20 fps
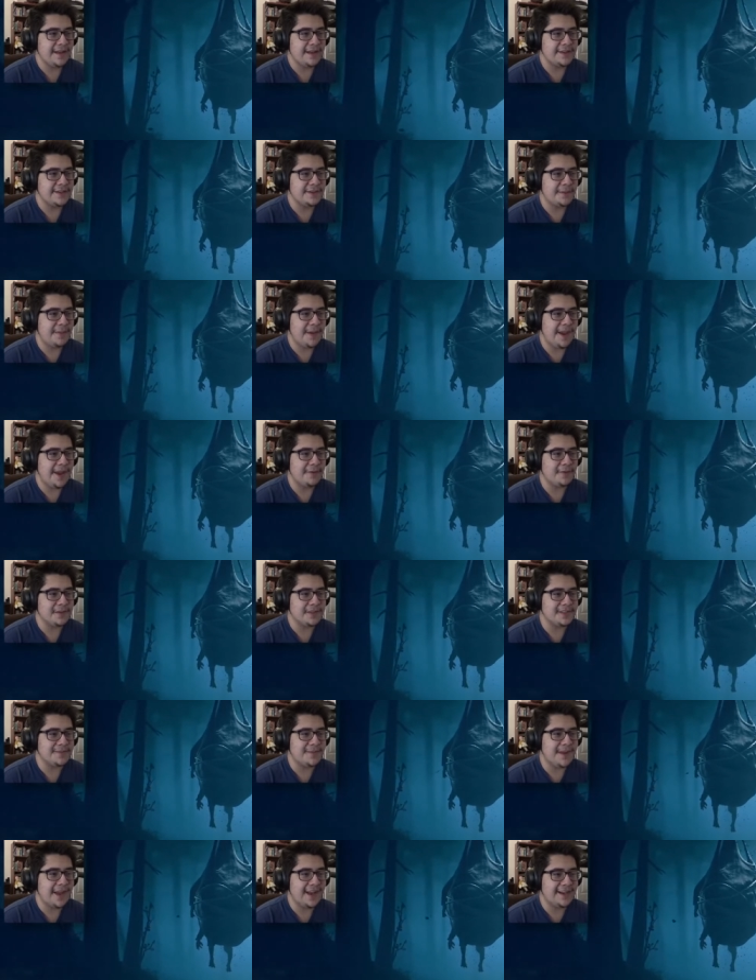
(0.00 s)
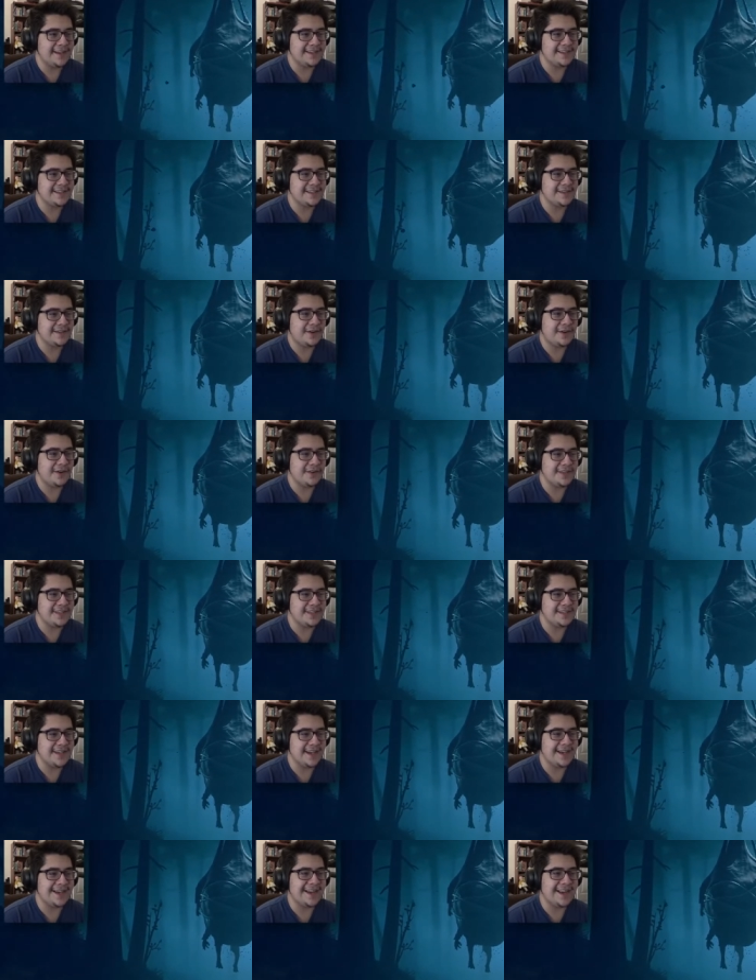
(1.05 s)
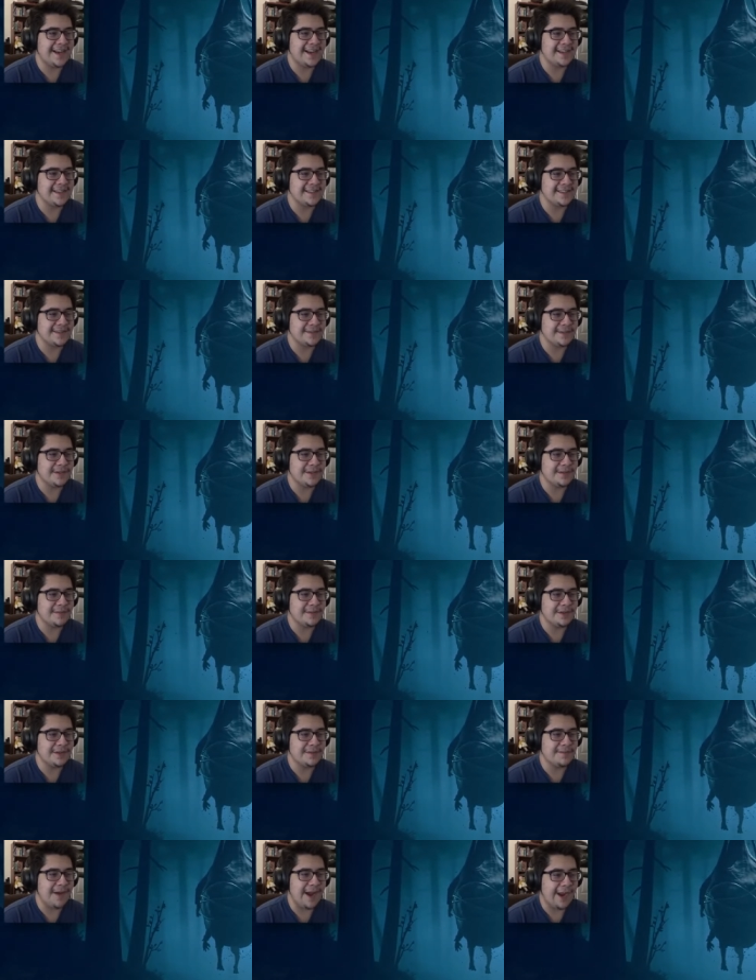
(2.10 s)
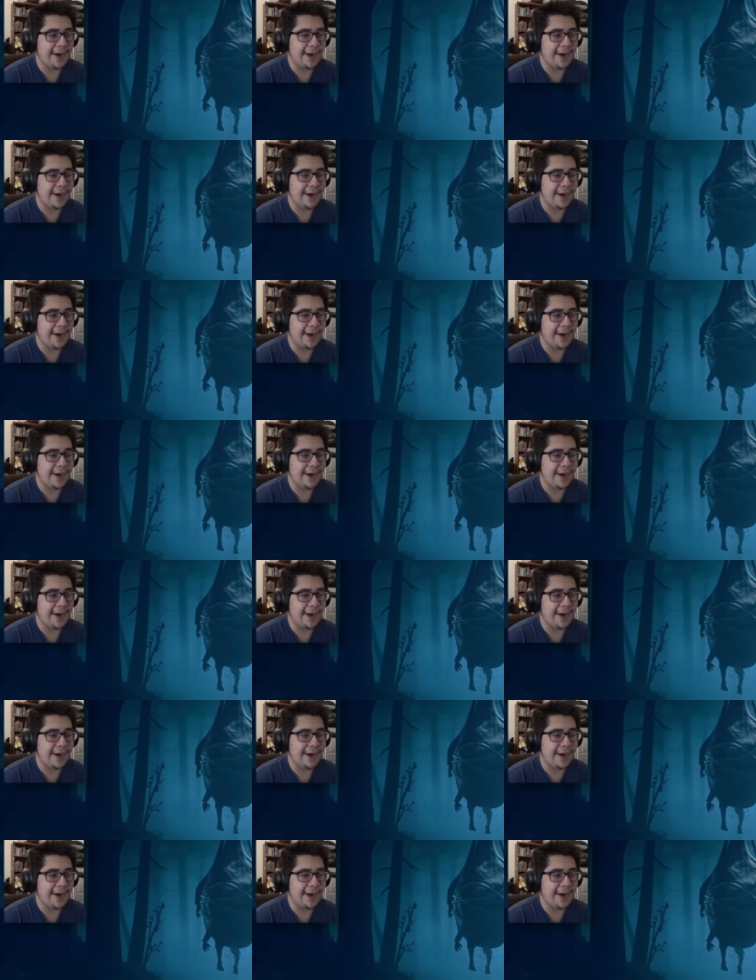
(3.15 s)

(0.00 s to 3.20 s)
to pay respects to all these dead guys, I'm gonna put my